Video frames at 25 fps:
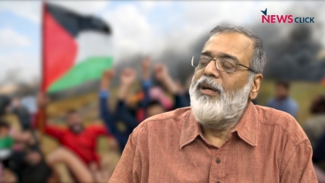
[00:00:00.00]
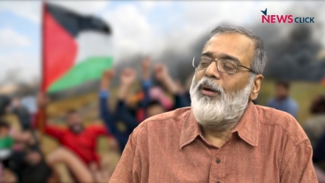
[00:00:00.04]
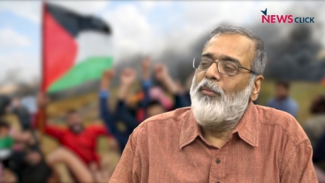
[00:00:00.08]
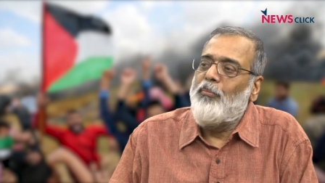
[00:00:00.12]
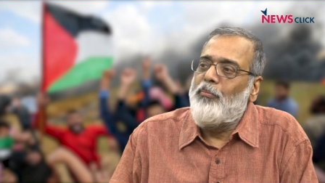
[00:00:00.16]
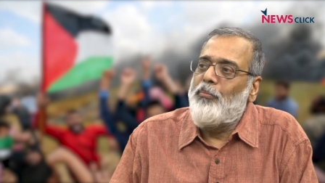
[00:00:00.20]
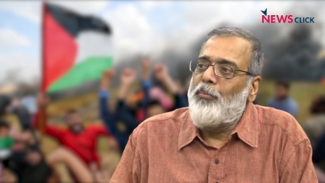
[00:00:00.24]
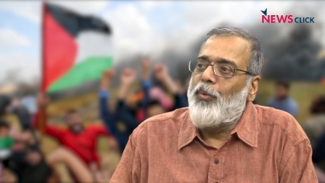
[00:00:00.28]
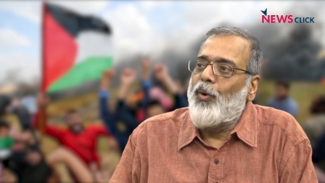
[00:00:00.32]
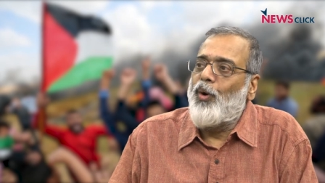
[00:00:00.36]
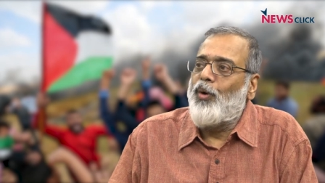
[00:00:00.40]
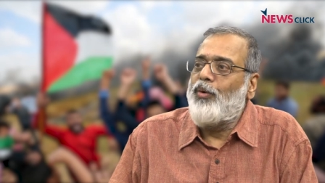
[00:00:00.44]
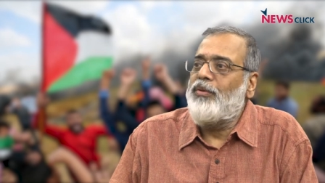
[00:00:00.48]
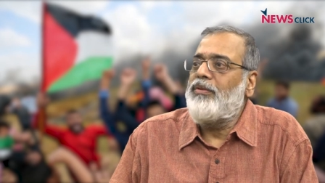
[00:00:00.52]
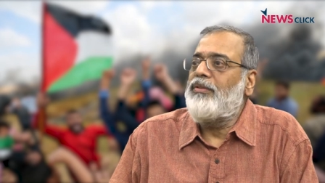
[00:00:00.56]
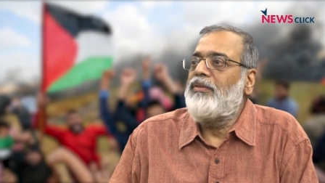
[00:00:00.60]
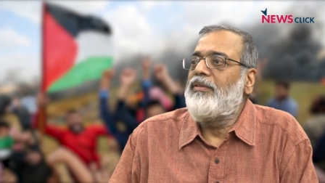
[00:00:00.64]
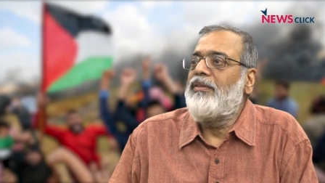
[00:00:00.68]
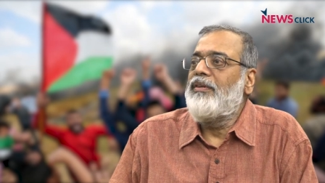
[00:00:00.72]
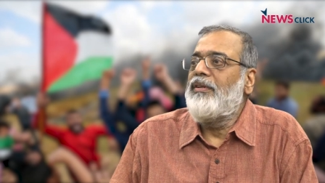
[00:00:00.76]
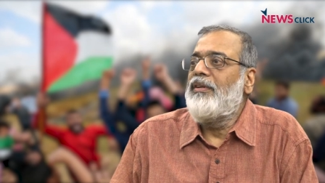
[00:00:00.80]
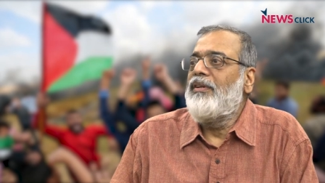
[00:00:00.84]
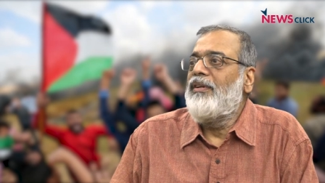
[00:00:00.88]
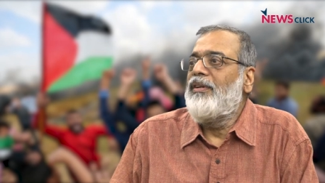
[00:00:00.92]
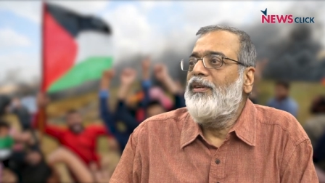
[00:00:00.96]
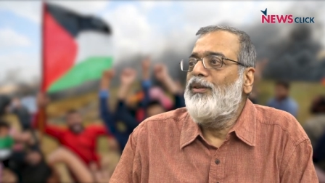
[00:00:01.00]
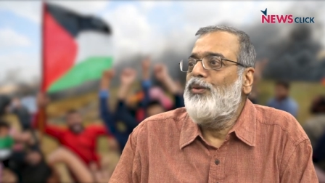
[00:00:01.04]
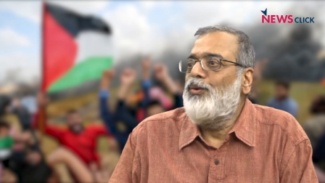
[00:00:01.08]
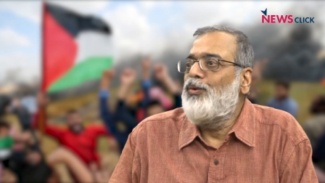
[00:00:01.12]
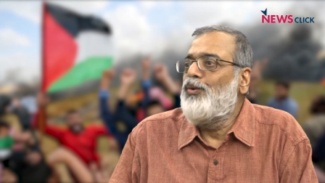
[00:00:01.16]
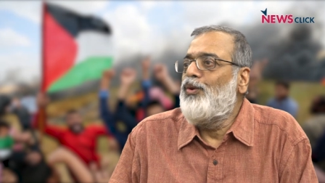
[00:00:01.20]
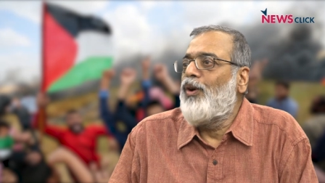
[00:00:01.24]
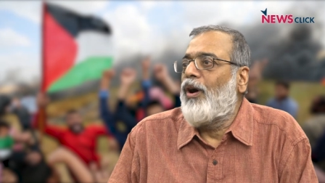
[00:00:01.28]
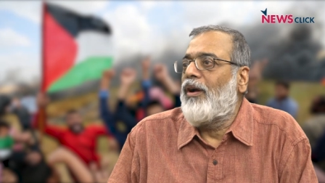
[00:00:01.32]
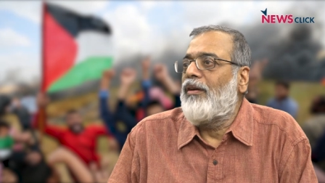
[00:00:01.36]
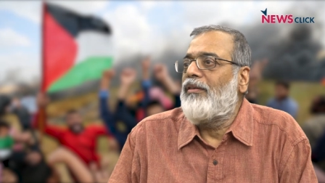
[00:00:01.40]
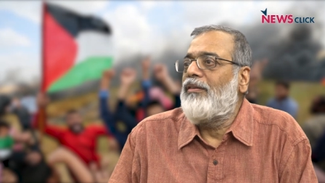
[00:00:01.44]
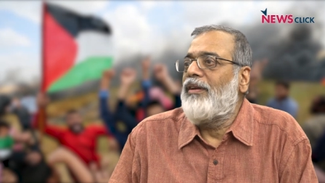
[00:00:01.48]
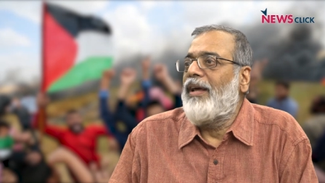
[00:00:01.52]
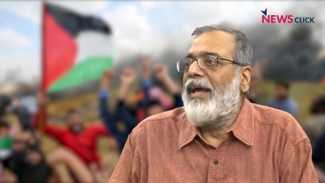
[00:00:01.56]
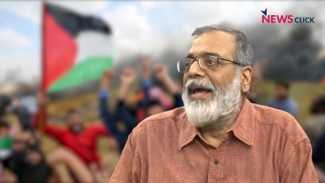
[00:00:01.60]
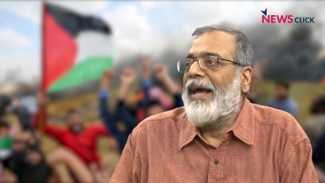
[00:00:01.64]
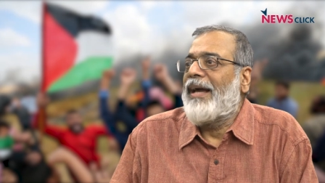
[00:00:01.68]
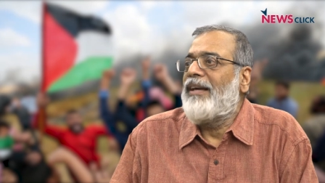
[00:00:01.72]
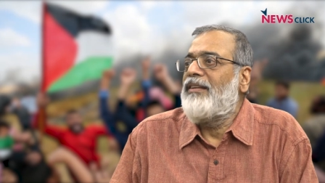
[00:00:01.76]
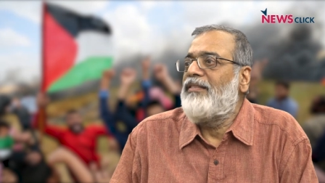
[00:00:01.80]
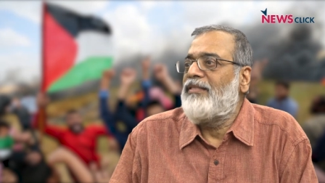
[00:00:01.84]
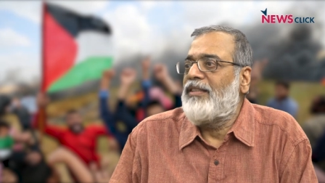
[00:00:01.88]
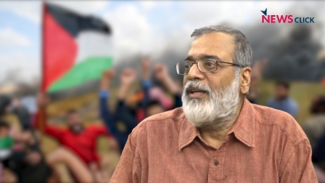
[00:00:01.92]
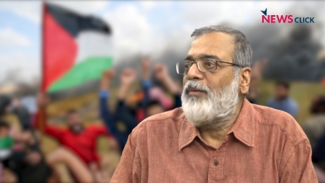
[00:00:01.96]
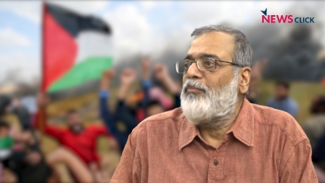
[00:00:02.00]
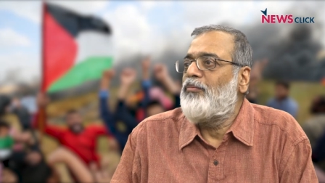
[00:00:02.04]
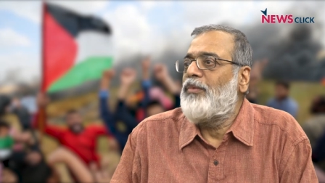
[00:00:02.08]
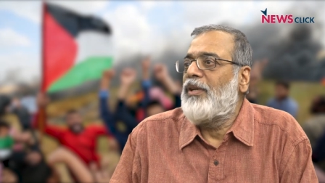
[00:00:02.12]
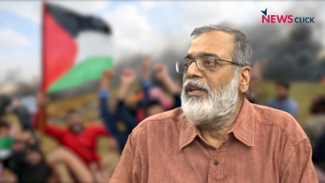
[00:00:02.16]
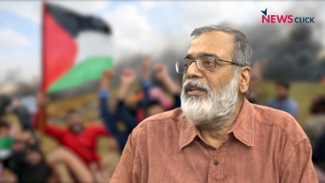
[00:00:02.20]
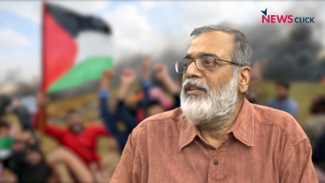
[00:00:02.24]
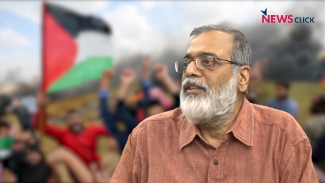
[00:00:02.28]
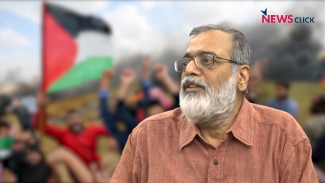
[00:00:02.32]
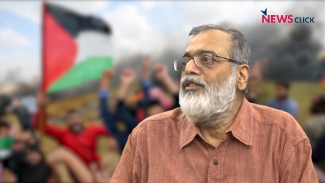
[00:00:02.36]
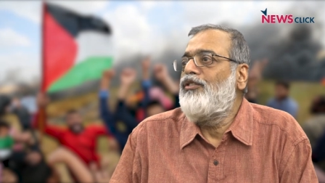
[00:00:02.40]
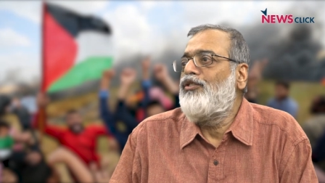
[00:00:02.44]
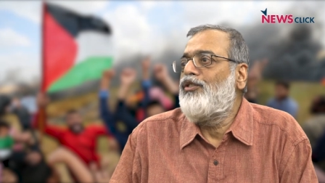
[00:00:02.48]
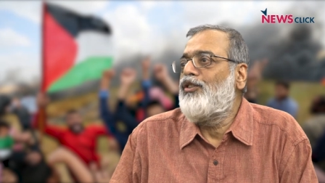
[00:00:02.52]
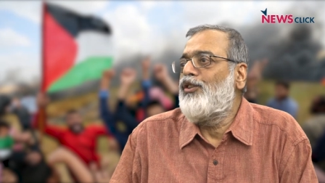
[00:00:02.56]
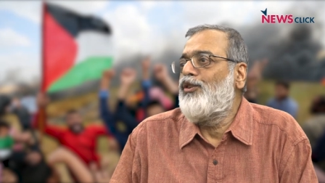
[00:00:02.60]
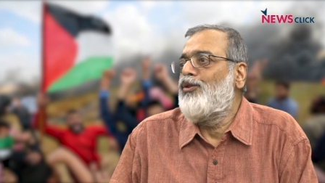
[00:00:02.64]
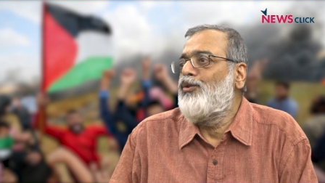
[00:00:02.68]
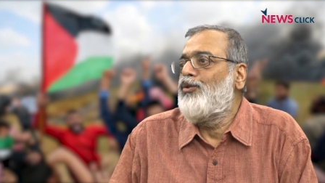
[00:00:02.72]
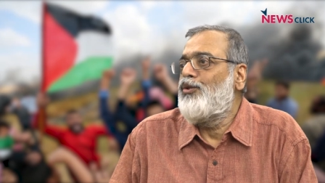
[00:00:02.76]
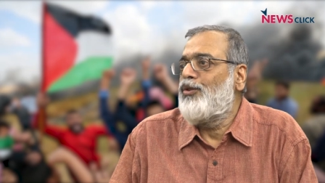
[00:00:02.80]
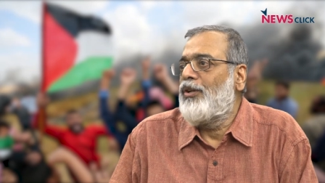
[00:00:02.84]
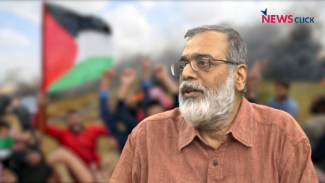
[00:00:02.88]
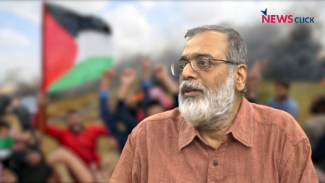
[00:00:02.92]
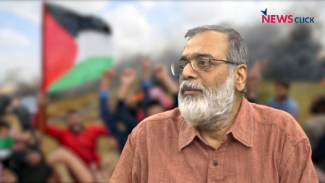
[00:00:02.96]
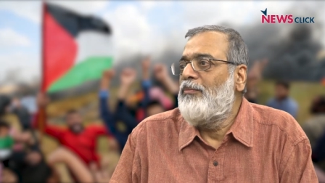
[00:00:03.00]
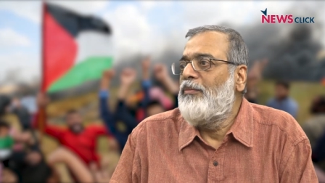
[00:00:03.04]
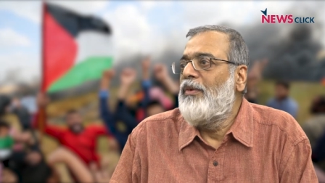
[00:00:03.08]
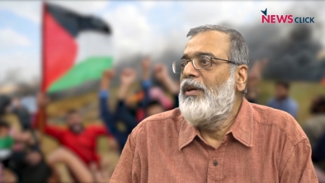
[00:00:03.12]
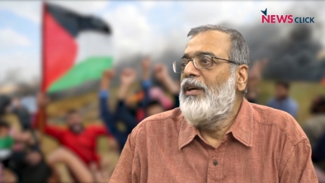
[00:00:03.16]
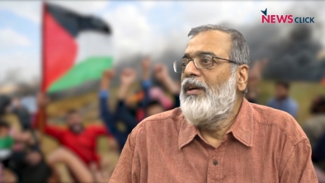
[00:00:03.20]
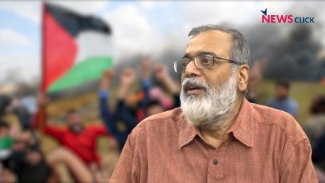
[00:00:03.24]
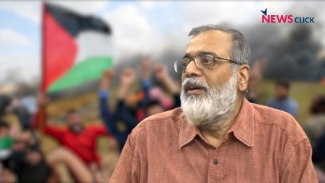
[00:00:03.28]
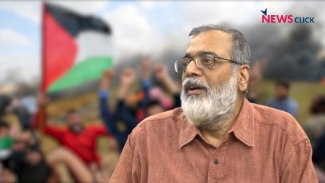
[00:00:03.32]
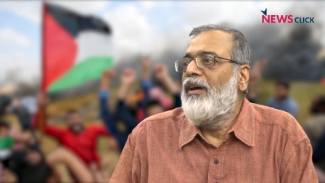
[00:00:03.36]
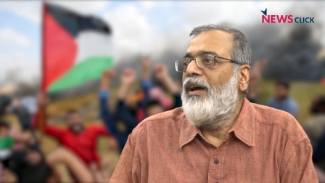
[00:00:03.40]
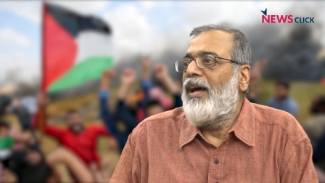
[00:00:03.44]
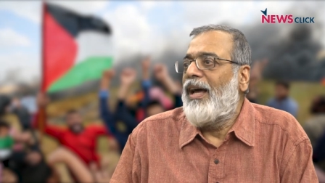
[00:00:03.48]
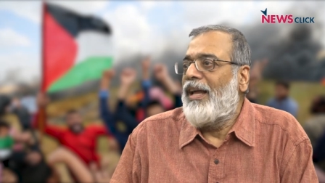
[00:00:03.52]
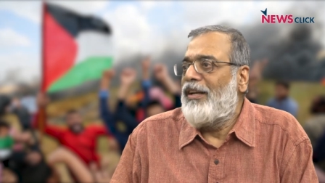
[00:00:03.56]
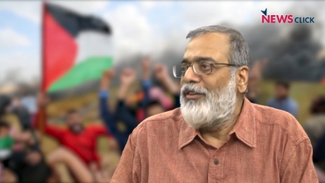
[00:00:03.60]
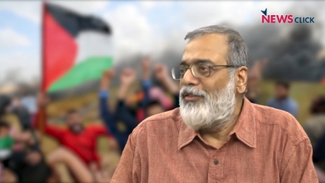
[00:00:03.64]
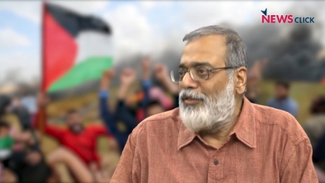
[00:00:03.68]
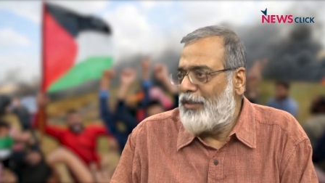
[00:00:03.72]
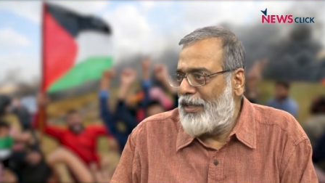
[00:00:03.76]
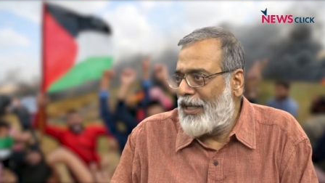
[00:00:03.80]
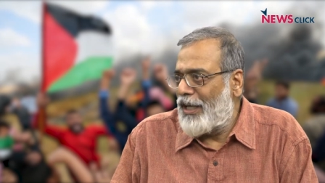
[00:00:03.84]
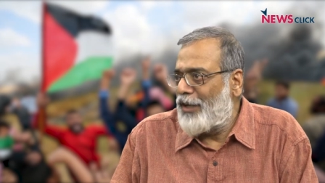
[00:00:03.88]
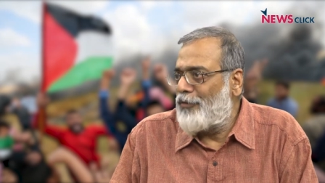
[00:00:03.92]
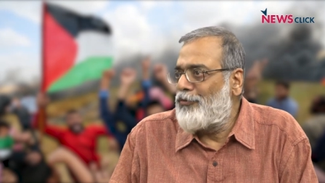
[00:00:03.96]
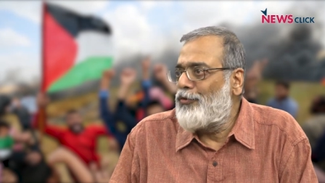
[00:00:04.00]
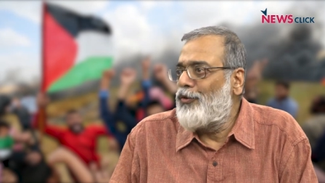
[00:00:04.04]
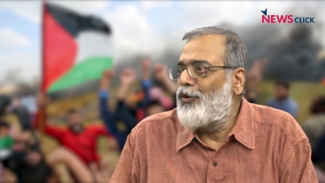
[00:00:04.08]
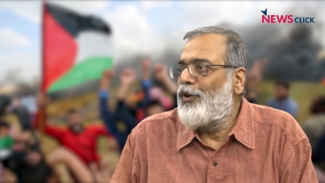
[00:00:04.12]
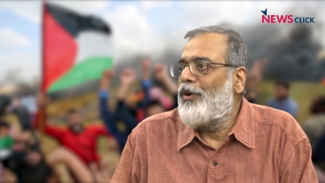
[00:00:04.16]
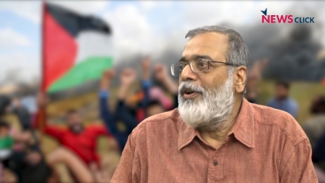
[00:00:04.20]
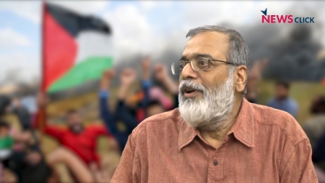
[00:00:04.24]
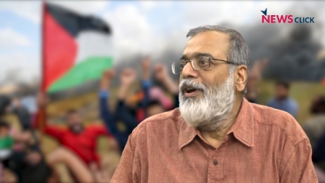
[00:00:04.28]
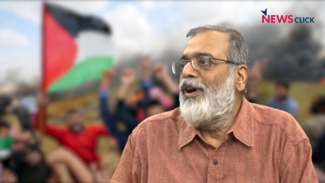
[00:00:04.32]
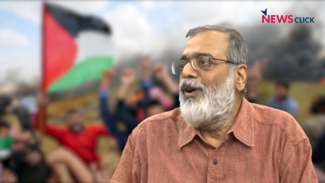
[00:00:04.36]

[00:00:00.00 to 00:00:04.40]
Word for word: both do not accept that East Jerusalem and therefore